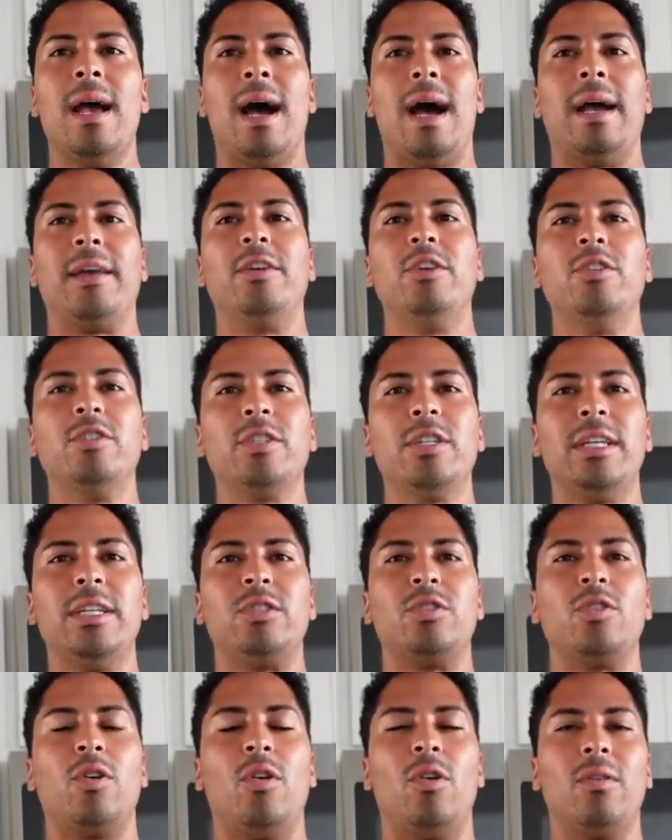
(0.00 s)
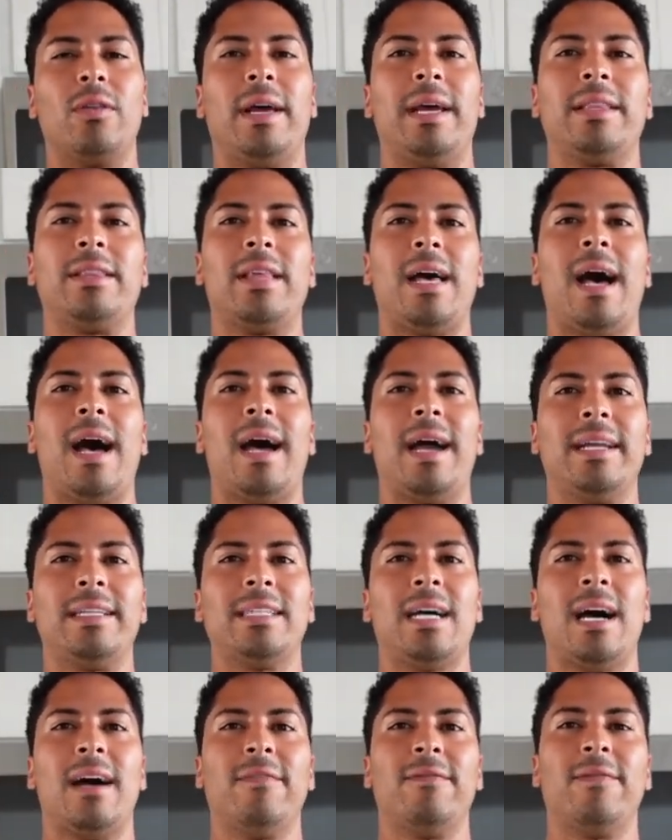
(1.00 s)
I usually don't like the high
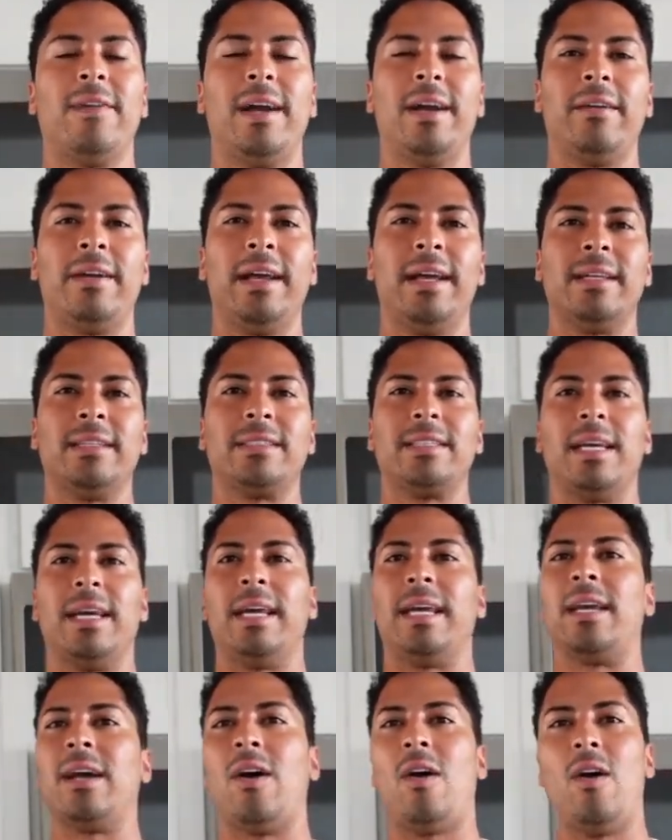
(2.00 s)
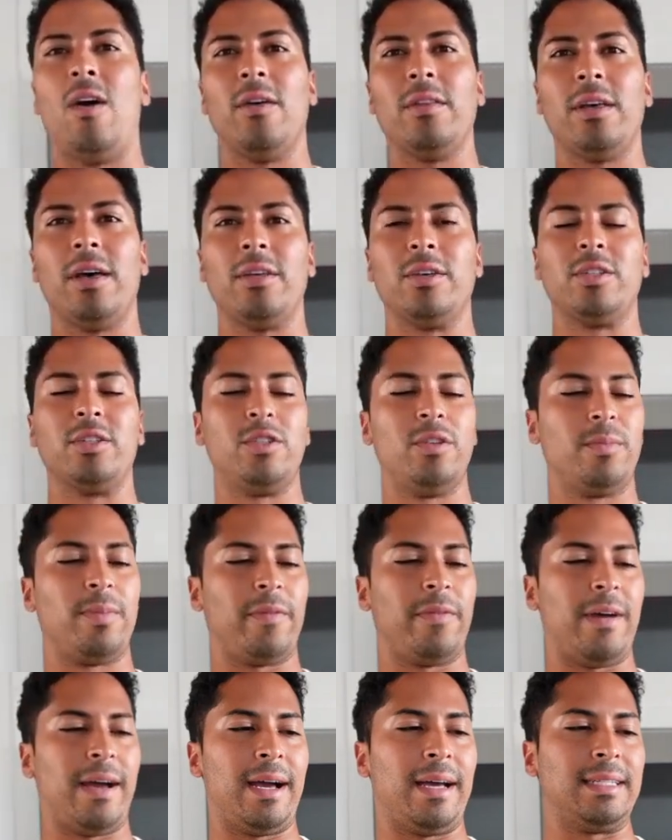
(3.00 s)
top variants. Like all the other
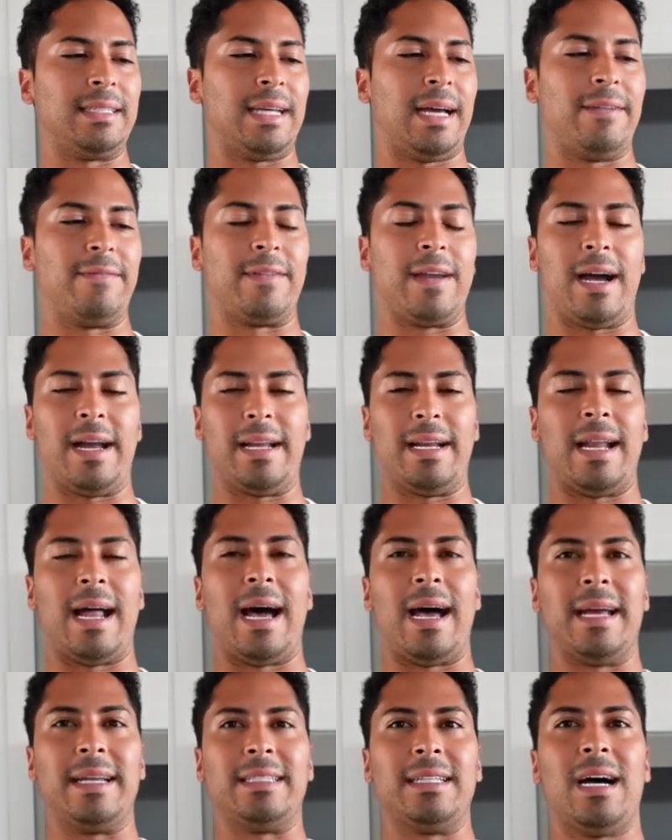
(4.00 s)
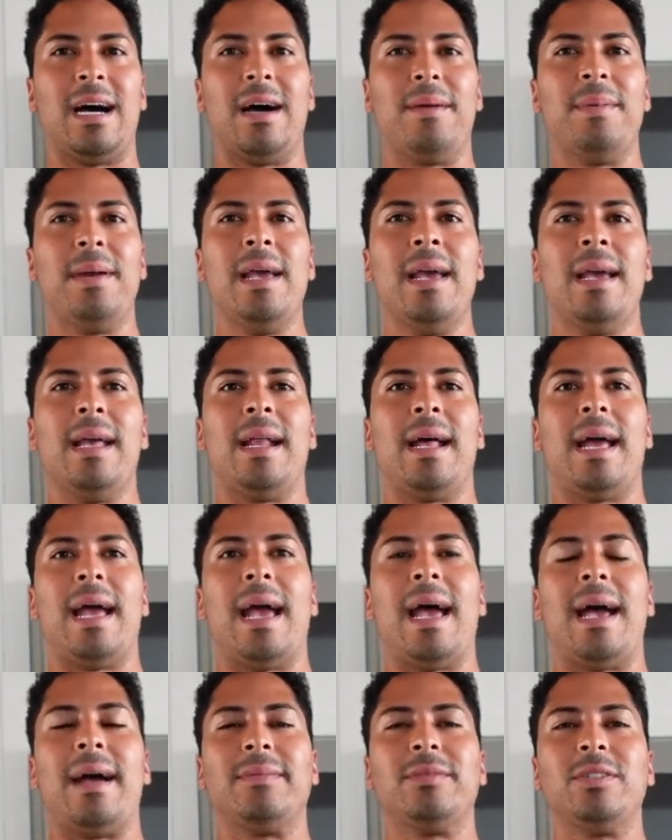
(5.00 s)
Superflies I've got in high top, and I
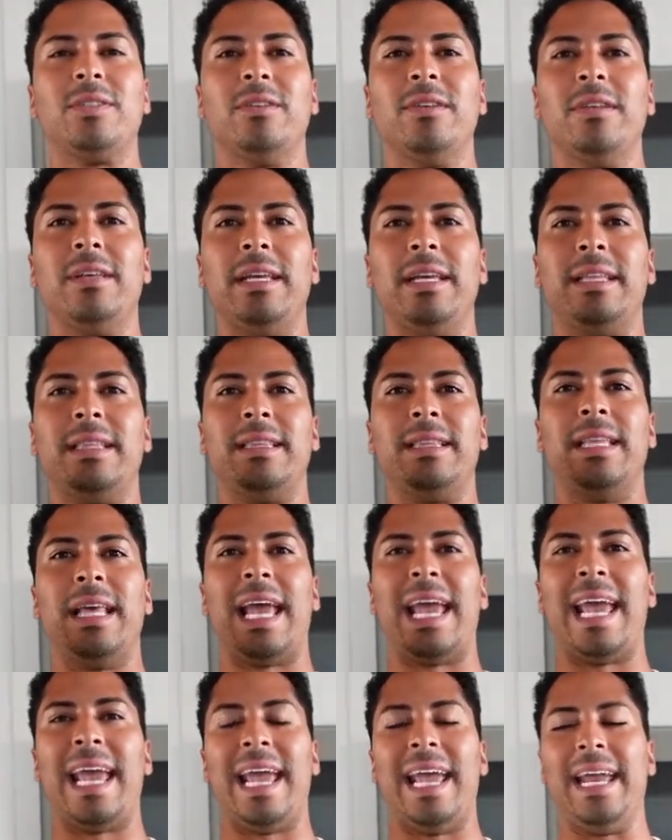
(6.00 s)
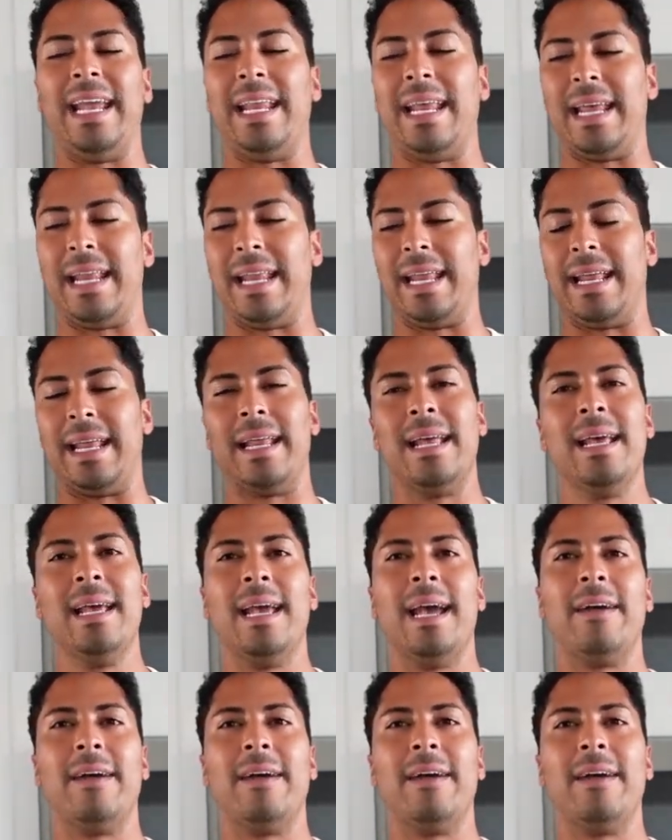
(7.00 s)
absolutely hated it.